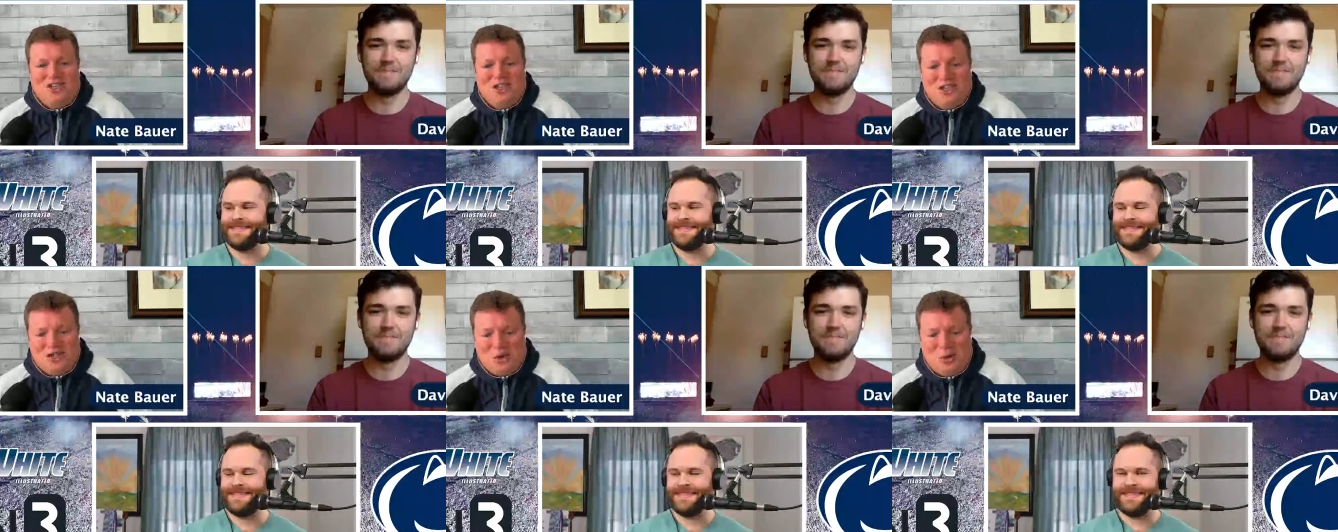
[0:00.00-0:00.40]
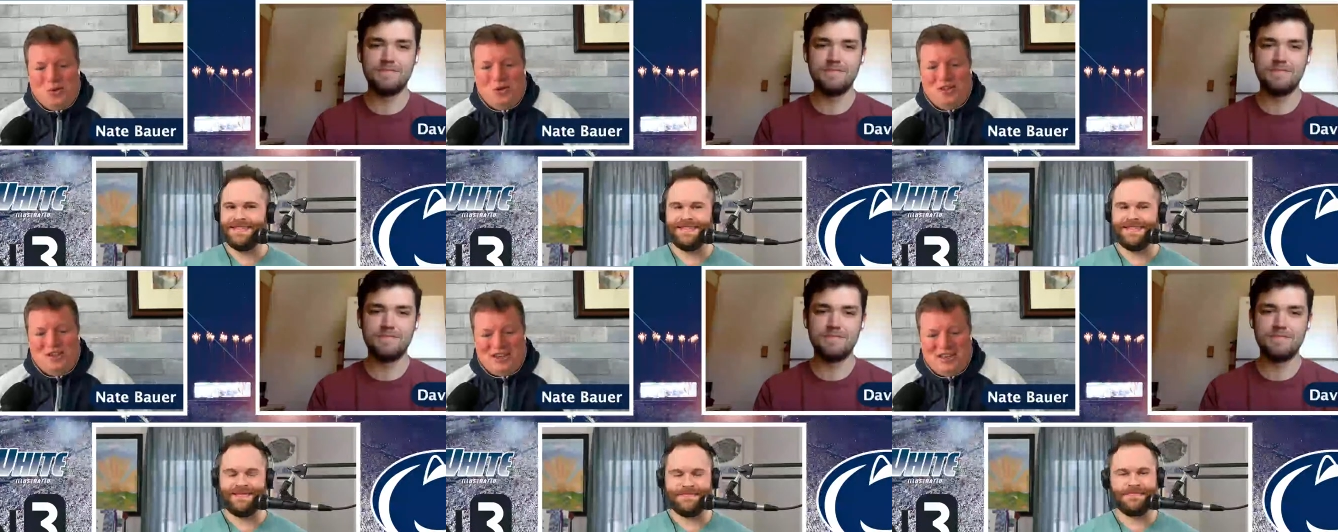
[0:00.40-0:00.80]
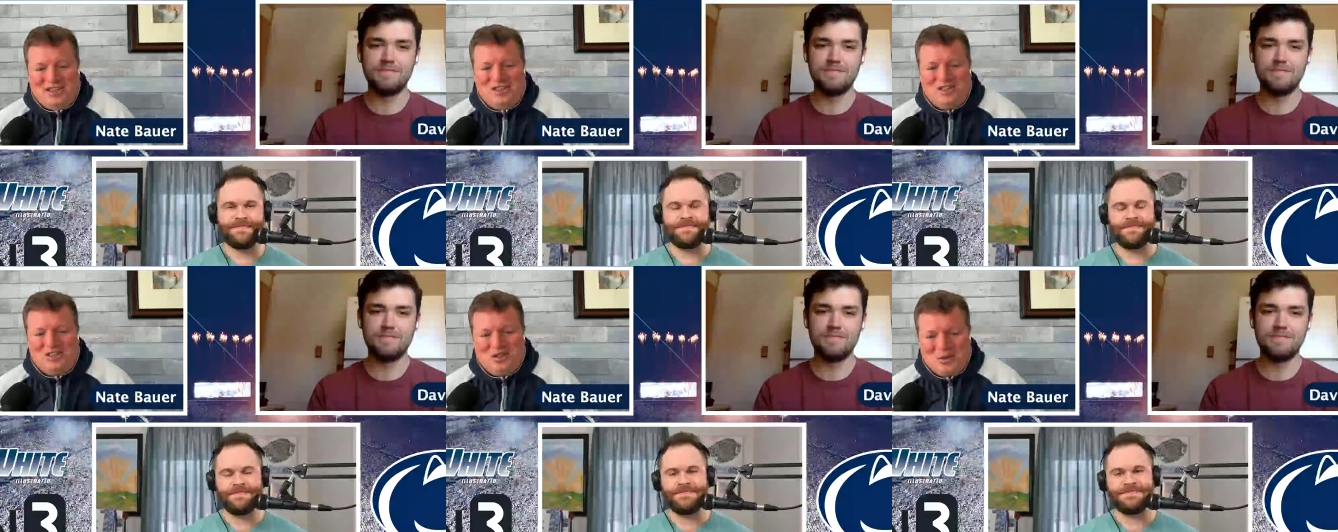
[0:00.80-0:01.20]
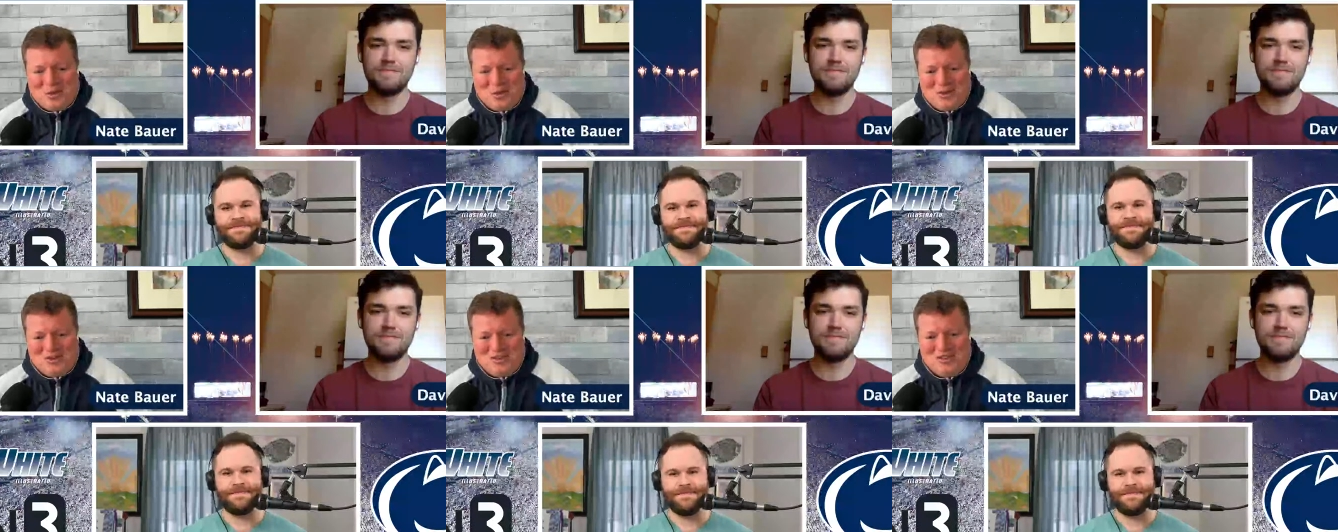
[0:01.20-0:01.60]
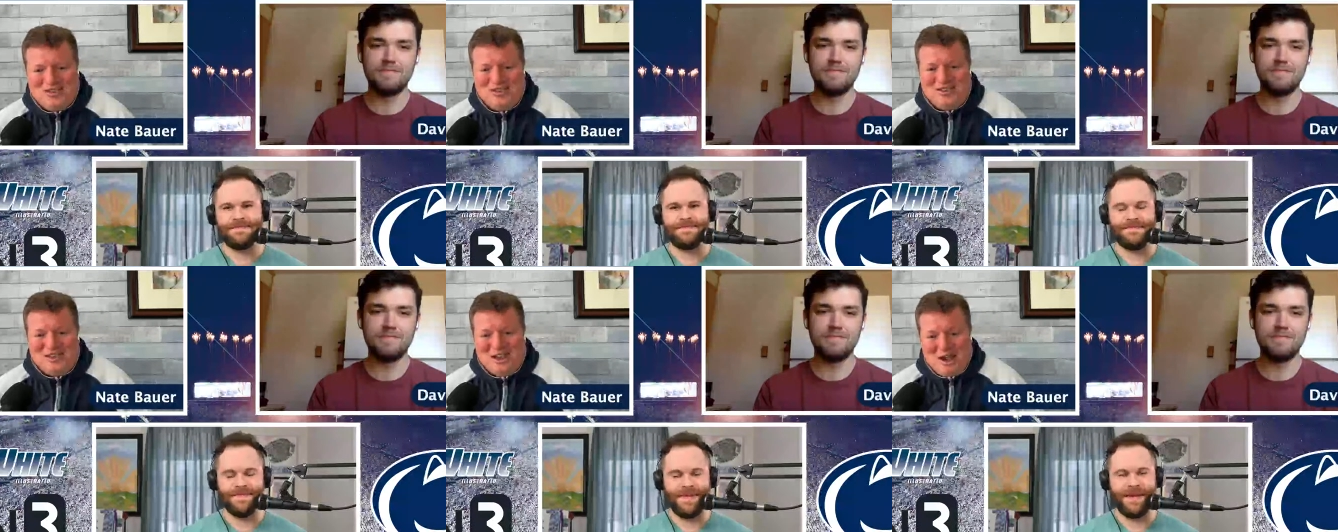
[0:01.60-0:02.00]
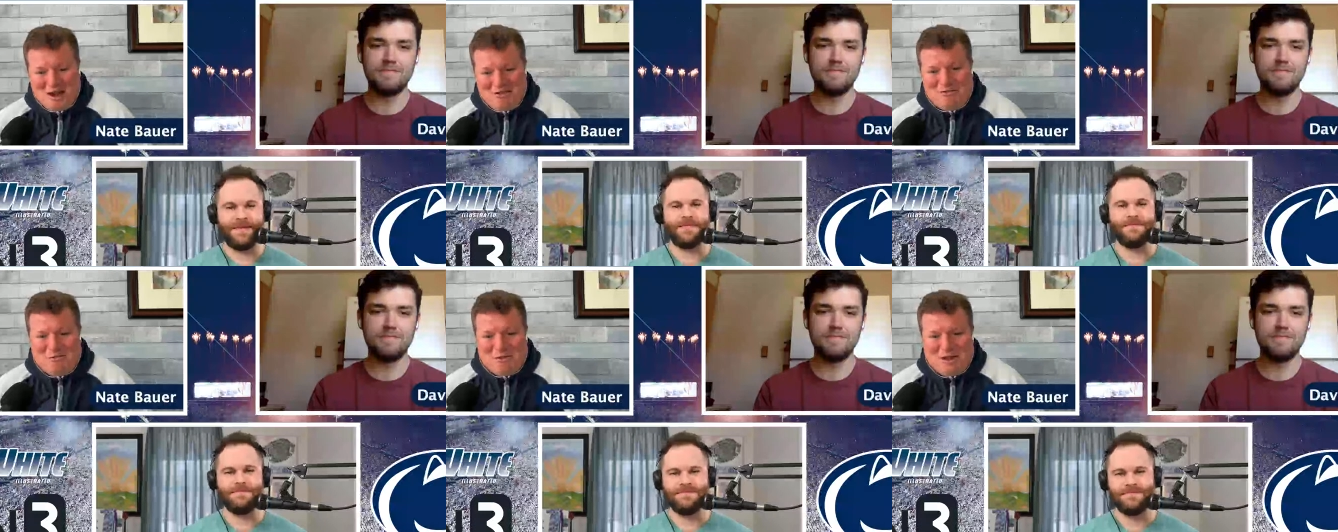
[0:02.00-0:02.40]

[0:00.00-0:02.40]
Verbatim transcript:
Speaker 1: sold in stores yeah. of